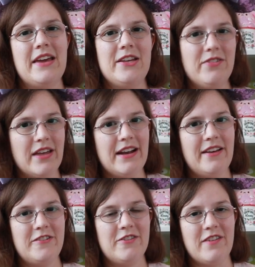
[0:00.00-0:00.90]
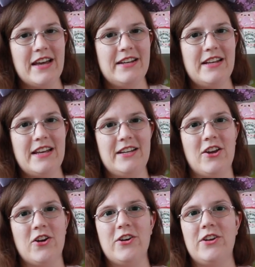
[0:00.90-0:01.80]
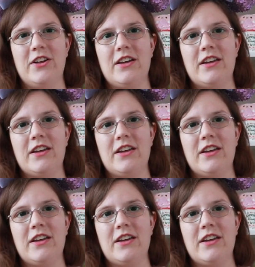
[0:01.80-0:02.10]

you then have to find a good